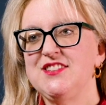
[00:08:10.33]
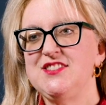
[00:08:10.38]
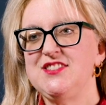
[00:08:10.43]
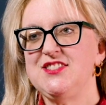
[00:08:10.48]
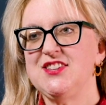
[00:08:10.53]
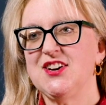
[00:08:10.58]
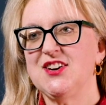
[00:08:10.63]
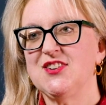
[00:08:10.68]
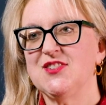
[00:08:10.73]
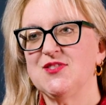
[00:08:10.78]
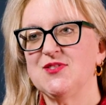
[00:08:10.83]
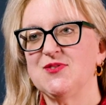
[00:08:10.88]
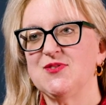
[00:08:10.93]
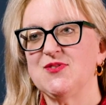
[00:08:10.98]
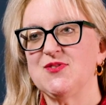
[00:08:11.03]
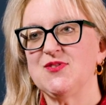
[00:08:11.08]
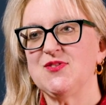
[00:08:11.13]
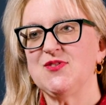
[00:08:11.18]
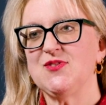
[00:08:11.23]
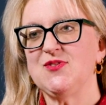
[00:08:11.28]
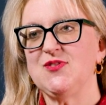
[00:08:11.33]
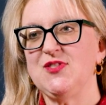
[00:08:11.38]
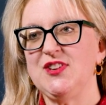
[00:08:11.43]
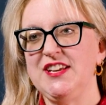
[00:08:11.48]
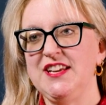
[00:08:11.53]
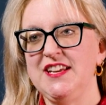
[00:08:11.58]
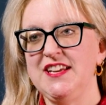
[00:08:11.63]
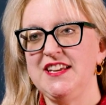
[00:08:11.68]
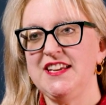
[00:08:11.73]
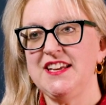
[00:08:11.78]
So
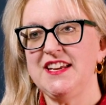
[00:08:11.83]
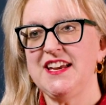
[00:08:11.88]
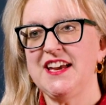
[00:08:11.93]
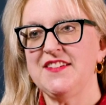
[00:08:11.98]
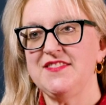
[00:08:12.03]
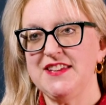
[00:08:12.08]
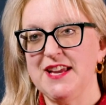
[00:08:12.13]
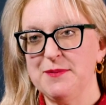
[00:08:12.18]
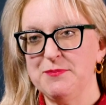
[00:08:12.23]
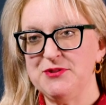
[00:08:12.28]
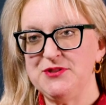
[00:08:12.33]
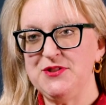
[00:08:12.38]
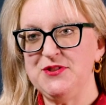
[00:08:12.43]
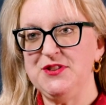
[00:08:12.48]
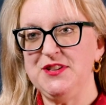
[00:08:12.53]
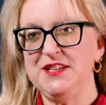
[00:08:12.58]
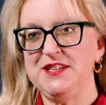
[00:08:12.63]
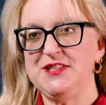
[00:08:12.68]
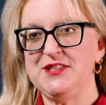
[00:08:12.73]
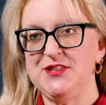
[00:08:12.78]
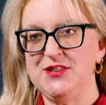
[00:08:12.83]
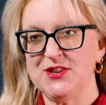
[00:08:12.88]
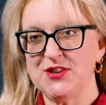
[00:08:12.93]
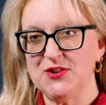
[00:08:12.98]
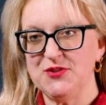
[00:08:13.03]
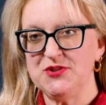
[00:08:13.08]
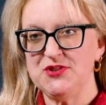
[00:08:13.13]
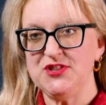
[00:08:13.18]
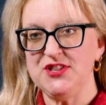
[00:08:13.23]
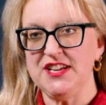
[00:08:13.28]
we have the opportunity to
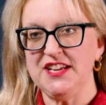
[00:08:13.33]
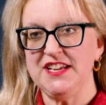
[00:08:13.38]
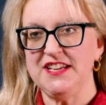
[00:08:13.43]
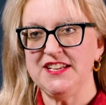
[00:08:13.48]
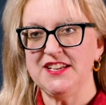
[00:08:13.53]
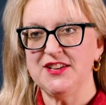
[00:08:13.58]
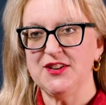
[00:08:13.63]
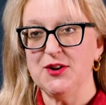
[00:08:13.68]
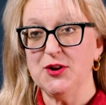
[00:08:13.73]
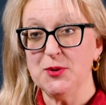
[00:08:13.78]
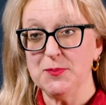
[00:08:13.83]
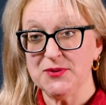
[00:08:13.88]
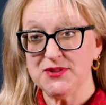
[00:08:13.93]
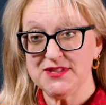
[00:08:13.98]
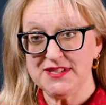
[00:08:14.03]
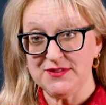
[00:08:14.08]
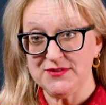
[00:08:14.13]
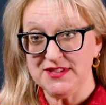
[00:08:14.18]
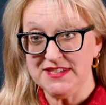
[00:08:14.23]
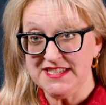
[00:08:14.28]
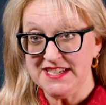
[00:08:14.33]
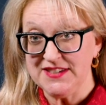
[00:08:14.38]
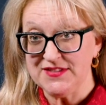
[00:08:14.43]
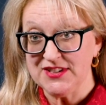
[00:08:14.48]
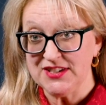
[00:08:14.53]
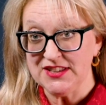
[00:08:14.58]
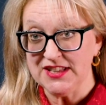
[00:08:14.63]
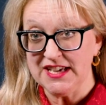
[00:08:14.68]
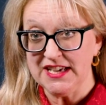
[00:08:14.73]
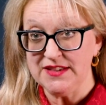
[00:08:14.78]
negotiate almost every day of
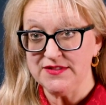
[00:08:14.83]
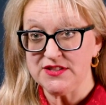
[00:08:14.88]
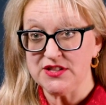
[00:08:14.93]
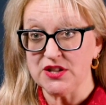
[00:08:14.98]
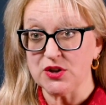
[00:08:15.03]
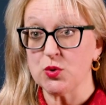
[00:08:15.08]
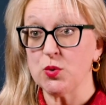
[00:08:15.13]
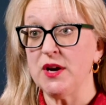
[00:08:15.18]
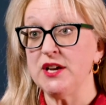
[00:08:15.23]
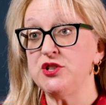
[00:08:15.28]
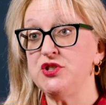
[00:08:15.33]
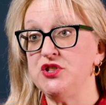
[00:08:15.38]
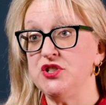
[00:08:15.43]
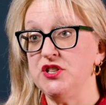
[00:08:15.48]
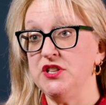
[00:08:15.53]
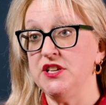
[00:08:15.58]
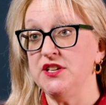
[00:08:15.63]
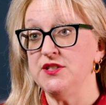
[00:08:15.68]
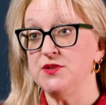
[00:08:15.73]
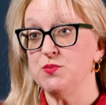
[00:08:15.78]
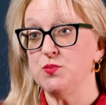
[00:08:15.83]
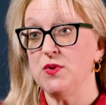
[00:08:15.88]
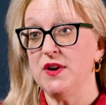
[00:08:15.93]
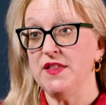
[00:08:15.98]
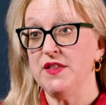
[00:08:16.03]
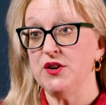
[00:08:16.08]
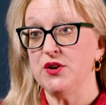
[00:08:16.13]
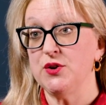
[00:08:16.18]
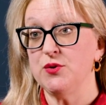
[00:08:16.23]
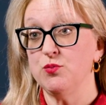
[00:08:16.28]
our lives. The question is
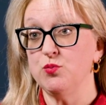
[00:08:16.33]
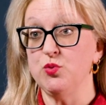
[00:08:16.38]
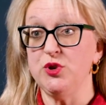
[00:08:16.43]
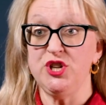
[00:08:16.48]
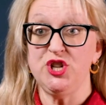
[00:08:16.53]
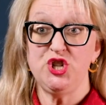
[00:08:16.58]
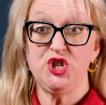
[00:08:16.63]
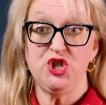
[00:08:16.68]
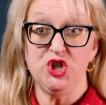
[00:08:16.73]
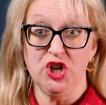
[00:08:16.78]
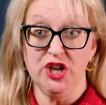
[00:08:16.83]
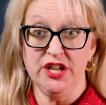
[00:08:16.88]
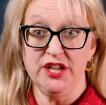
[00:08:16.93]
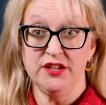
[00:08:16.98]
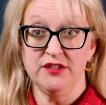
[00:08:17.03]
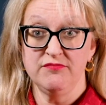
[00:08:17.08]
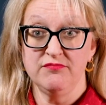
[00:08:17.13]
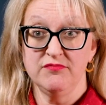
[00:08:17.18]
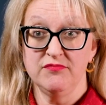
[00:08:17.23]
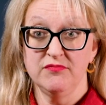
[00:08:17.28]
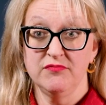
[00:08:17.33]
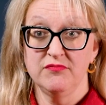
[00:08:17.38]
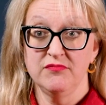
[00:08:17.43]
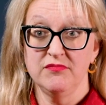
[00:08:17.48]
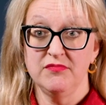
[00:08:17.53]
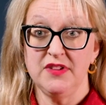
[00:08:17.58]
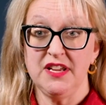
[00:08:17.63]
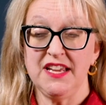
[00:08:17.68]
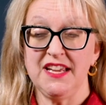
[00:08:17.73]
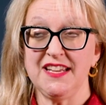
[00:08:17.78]
whether we should.
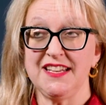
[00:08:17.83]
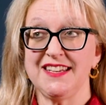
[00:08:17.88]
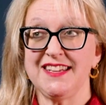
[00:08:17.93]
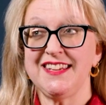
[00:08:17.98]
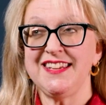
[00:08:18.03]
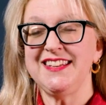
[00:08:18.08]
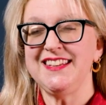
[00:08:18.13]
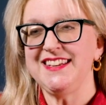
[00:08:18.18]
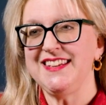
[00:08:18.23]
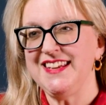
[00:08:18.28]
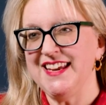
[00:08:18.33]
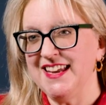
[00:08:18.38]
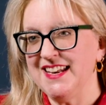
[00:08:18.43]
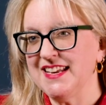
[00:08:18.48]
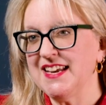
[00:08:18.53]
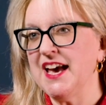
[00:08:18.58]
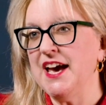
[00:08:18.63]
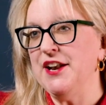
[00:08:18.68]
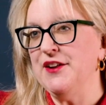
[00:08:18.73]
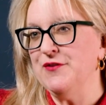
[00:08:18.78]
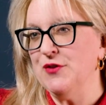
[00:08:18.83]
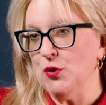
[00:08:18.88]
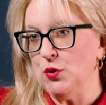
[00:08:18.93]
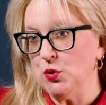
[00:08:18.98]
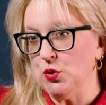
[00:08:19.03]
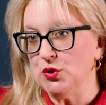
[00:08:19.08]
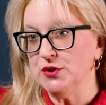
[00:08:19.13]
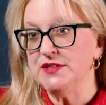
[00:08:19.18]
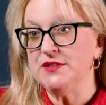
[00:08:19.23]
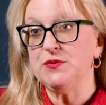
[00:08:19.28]
It can get kind of
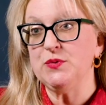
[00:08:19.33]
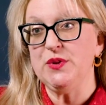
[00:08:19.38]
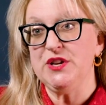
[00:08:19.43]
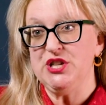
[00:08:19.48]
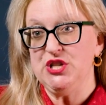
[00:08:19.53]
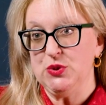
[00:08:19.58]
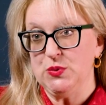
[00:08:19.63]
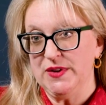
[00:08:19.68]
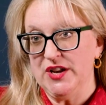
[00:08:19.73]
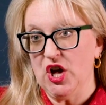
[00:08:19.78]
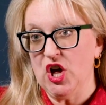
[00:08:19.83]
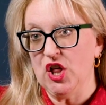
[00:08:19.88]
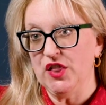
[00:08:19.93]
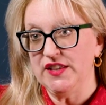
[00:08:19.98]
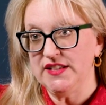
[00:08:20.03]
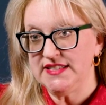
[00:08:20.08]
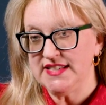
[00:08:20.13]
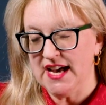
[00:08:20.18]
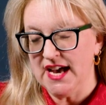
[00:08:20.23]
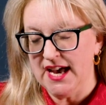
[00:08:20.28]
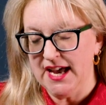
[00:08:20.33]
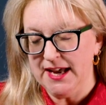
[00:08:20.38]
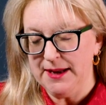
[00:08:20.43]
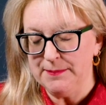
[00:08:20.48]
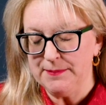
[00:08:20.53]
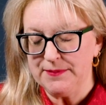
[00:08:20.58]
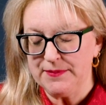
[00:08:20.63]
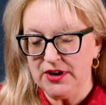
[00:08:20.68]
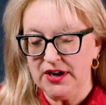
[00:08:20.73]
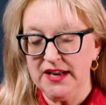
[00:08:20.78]
old if we do it all the
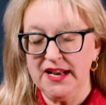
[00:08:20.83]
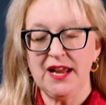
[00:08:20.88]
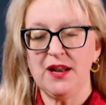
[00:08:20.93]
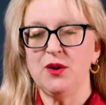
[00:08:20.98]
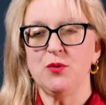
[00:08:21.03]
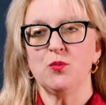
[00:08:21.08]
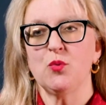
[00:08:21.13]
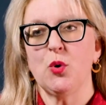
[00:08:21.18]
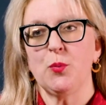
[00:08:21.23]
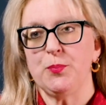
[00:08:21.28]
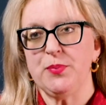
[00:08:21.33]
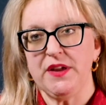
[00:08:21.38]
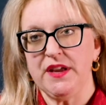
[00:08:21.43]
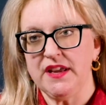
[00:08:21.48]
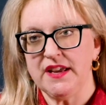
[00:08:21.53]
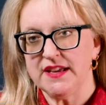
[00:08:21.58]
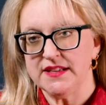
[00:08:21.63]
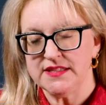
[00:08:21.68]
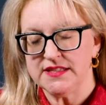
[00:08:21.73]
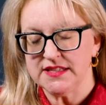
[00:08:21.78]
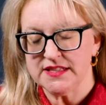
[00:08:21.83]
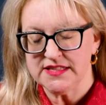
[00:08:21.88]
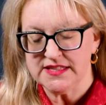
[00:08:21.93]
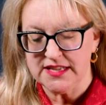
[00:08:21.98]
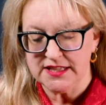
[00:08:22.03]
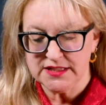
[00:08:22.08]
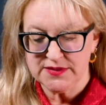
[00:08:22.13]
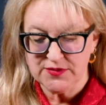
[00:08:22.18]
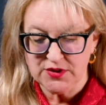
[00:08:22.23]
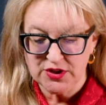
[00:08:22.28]
time, right? And it won't be as
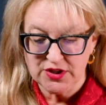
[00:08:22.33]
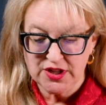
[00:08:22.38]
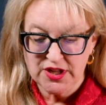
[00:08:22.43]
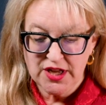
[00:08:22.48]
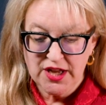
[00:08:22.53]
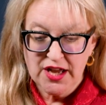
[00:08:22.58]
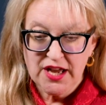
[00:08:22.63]
successful.